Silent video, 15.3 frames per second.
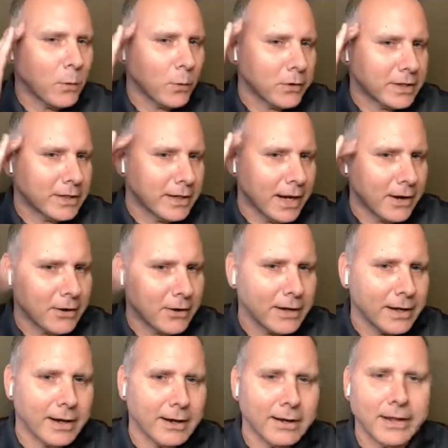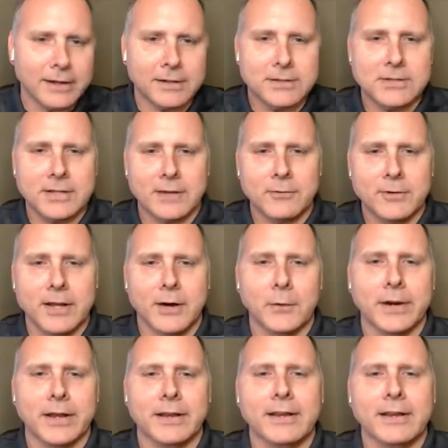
quarantine haircut, all that good stuff going.